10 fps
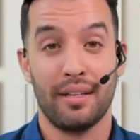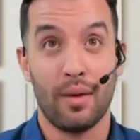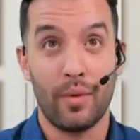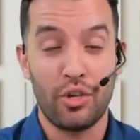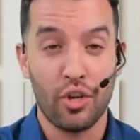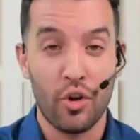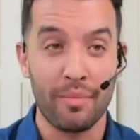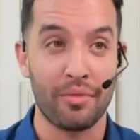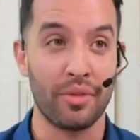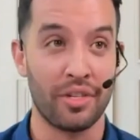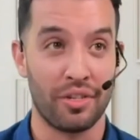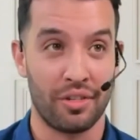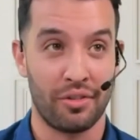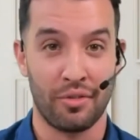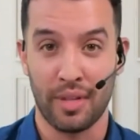that we showed him
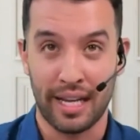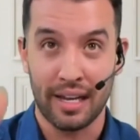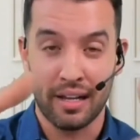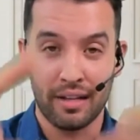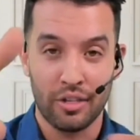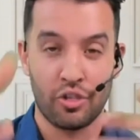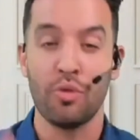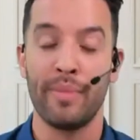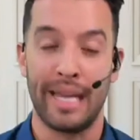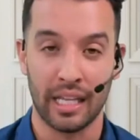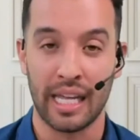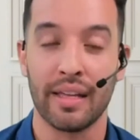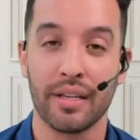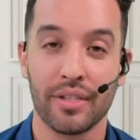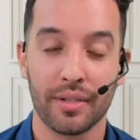through like a Zoom meeting
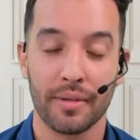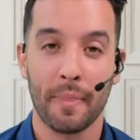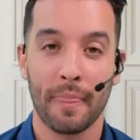like this.